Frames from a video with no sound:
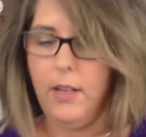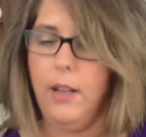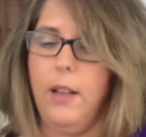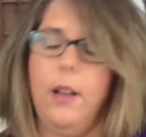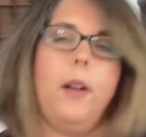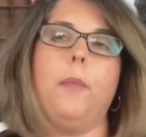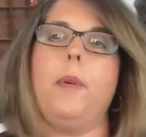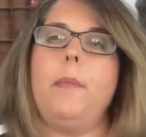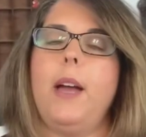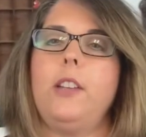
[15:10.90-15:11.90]
a
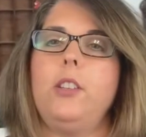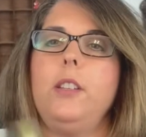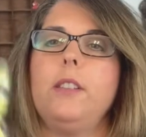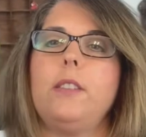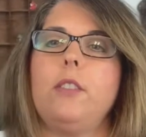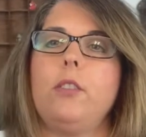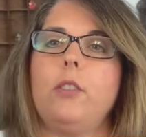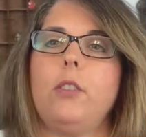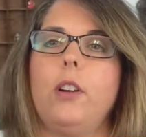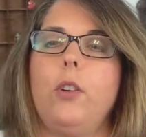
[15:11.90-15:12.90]
matching
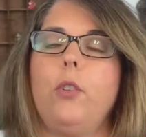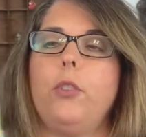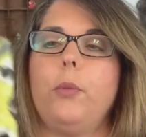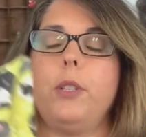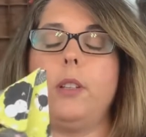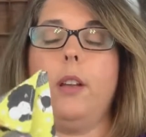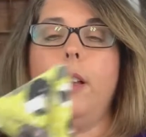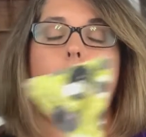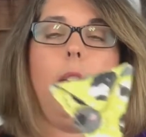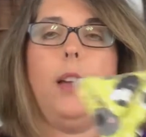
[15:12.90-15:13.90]
scissor holder, which
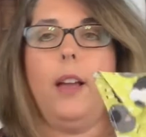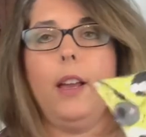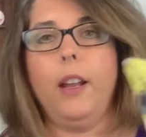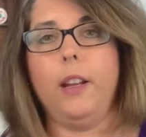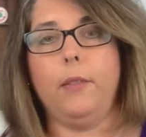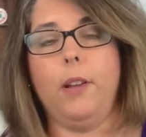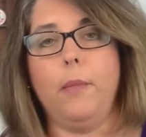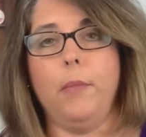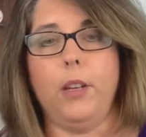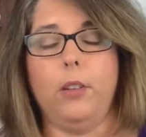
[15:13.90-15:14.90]
I gotta
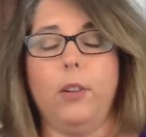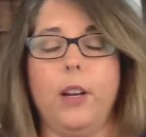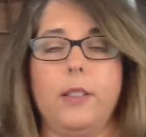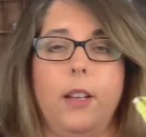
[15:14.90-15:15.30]
admit, you guys, I